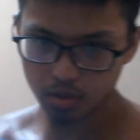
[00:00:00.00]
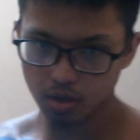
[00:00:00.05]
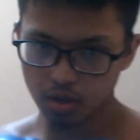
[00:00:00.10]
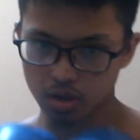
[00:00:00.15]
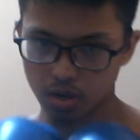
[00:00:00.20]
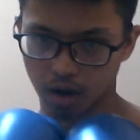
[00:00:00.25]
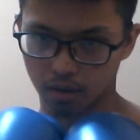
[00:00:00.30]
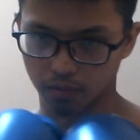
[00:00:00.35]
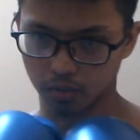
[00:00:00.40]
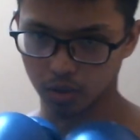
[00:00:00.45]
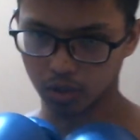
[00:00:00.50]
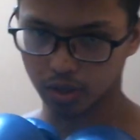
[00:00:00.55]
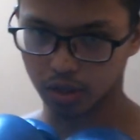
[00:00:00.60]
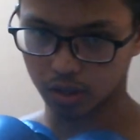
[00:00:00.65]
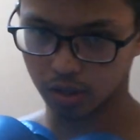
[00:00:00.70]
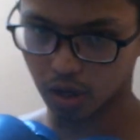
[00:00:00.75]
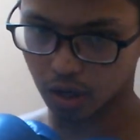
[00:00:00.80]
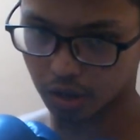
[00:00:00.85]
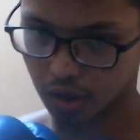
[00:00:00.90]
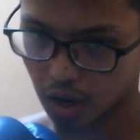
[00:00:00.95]
yeah, if you look at
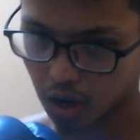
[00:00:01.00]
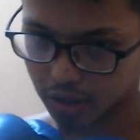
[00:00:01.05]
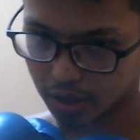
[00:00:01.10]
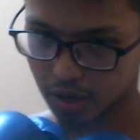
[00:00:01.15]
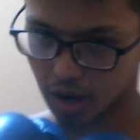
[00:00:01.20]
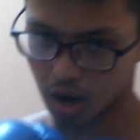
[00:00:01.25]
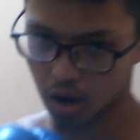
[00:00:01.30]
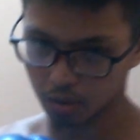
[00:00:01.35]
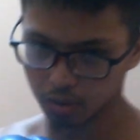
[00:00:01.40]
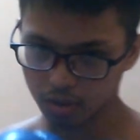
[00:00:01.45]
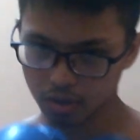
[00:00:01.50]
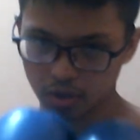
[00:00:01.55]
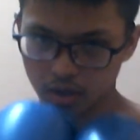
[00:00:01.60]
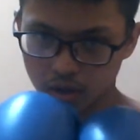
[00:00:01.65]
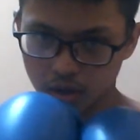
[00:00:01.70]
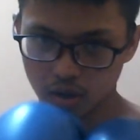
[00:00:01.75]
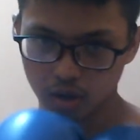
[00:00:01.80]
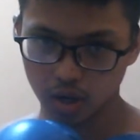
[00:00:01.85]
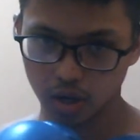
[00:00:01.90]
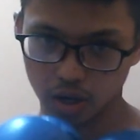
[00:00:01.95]
that knockdown,
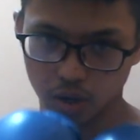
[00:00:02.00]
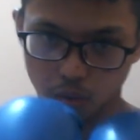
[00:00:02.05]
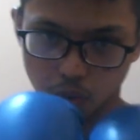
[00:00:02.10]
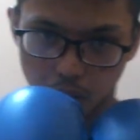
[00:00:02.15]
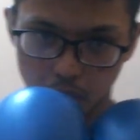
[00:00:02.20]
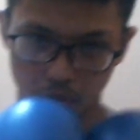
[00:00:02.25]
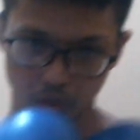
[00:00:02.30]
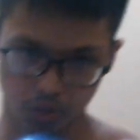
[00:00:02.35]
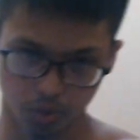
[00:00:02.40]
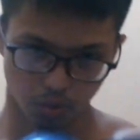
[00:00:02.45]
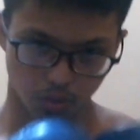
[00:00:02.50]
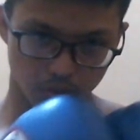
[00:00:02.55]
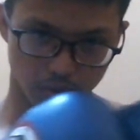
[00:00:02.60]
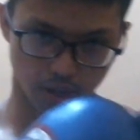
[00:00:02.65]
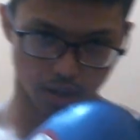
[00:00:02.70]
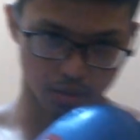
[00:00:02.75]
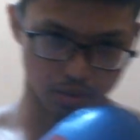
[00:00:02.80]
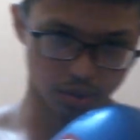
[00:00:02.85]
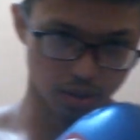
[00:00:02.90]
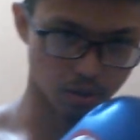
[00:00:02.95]
Inoue was going
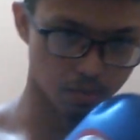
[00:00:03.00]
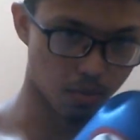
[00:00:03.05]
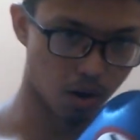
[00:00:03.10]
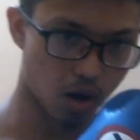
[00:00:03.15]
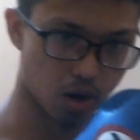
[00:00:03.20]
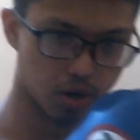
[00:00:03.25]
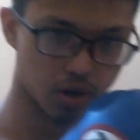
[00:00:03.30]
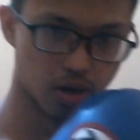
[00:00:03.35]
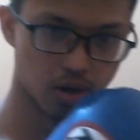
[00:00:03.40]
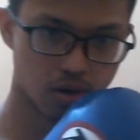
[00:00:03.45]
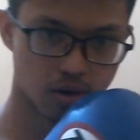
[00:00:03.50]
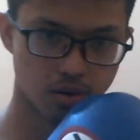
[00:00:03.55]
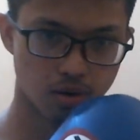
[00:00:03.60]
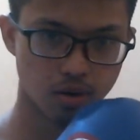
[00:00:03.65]
down to the body.